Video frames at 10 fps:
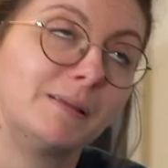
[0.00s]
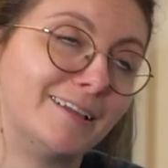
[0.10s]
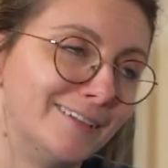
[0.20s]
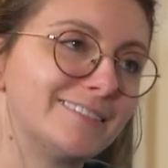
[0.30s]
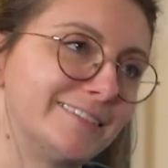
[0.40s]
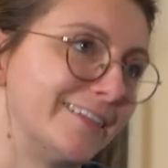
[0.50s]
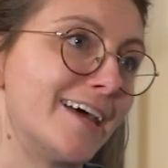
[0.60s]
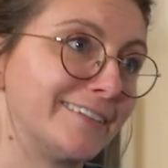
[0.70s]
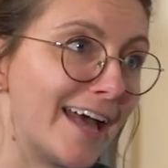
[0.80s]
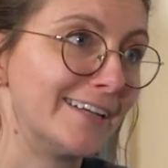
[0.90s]
it's a
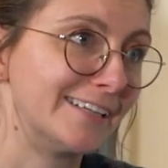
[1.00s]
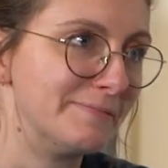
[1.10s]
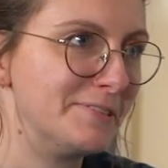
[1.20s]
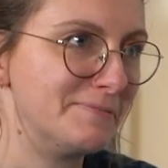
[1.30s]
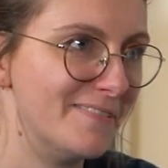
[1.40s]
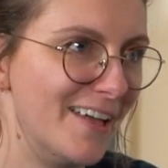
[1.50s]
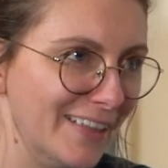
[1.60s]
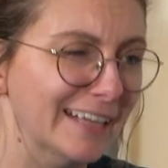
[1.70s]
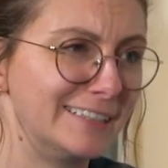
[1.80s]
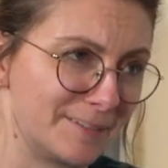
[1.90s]
lot of Latin names like